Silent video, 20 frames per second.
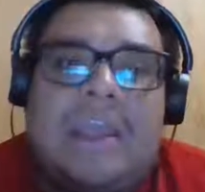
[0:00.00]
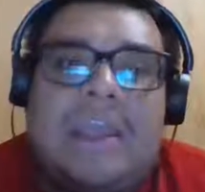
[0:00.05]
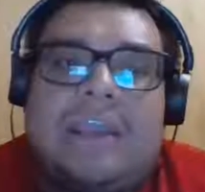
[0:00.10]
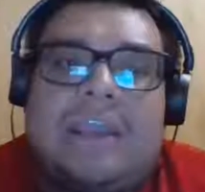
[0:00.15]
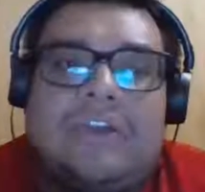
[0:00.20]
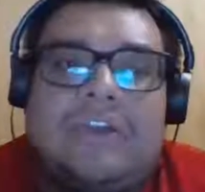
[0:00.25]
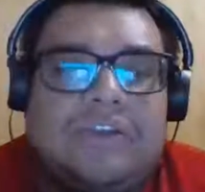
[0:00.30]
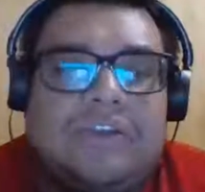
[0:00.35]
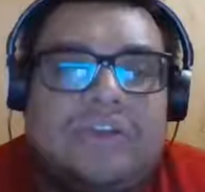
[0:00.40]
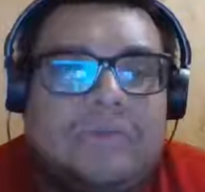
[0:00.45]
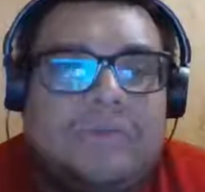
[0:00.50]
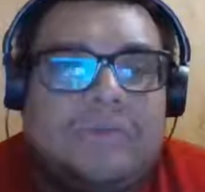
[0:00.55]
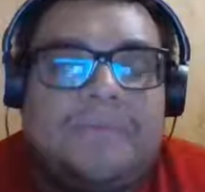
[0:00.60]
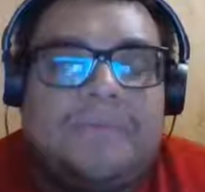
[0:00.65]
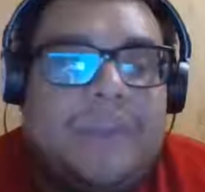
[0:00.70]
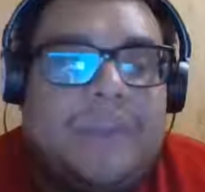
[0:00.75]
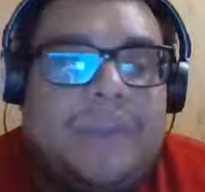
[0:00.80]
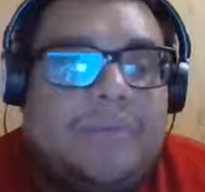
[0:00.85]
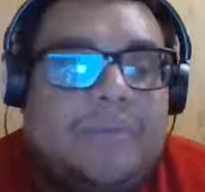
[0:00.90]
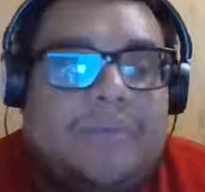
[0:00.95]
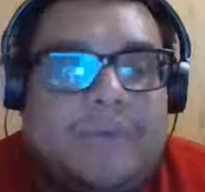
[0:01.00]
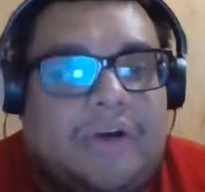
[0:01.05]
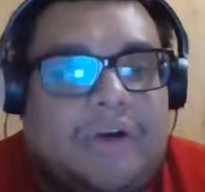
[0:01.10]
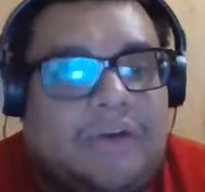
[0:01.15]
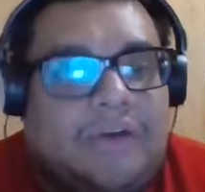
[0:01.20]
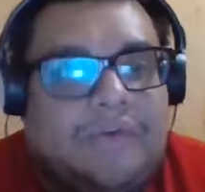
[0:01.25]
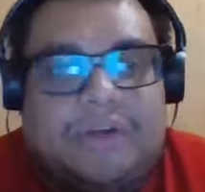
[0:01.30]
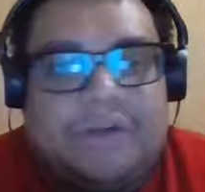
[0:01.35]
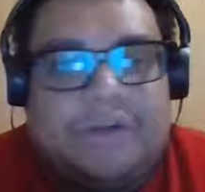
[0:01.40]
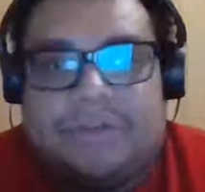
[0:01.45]
And dude,
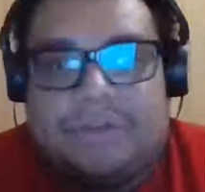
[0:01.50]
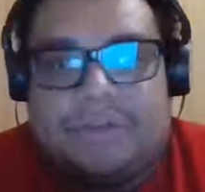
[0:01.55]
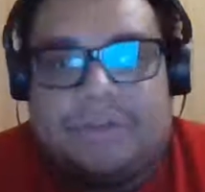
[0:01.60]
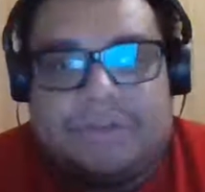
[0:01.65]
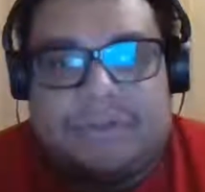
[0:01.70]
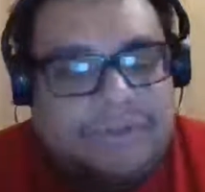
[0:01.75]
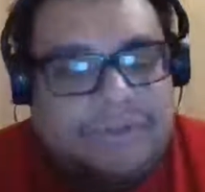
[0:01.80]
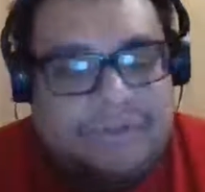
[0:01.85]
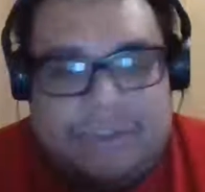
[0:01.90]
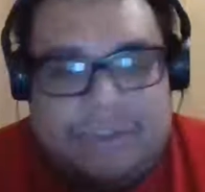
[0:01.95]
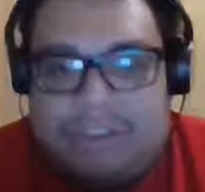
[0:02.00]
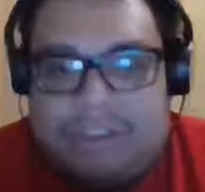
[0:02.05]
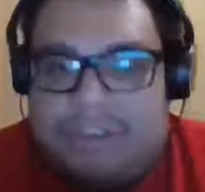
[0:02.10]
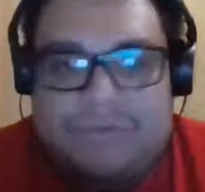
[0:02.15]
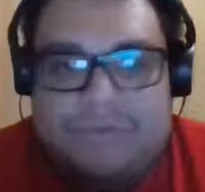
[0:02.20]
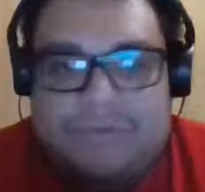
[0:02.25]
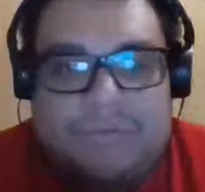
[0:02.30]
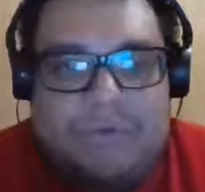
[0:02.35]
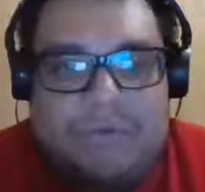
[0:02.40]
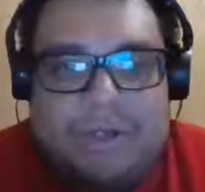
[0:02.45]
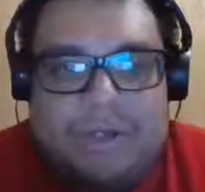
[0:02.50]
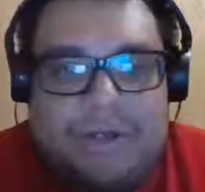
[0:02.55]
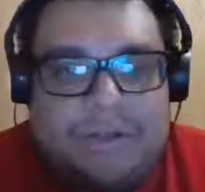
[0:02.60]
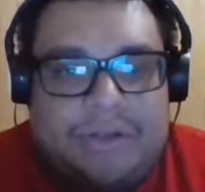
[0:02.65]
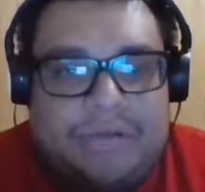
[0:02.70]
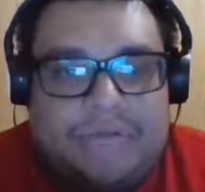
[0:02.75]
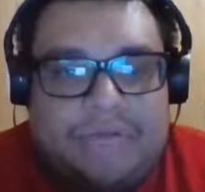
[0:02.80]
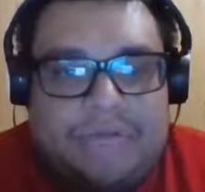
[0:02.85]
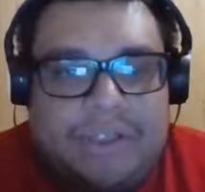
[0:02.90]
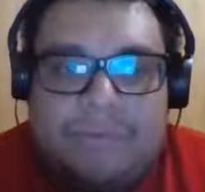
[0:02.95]
Paul Felder, he just won it on
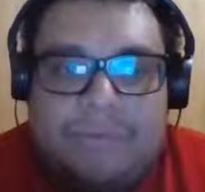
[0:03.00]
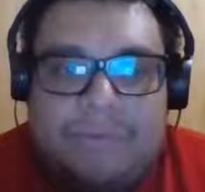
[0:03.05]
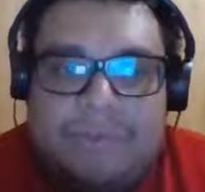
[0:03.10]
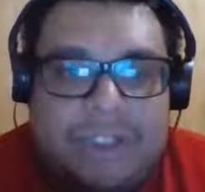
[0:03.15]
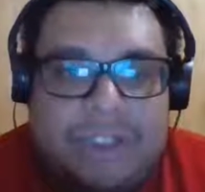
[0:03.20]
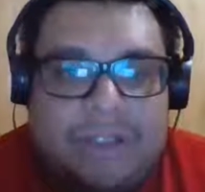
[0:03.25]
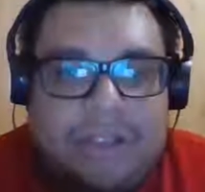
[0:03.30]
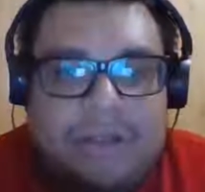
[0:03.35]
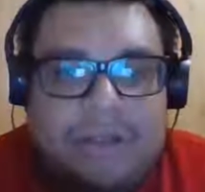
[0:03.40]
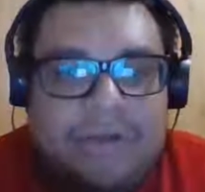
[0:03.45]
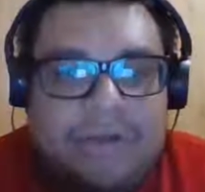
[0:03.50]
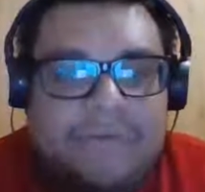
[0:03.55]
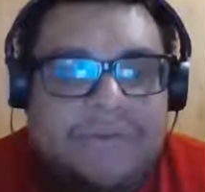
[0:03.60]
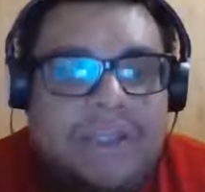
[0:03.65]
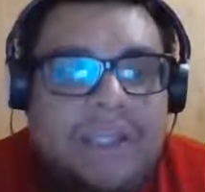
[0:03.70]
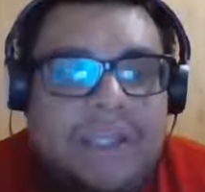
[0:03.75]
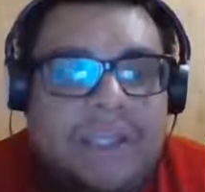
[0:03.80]
the feet, which I love.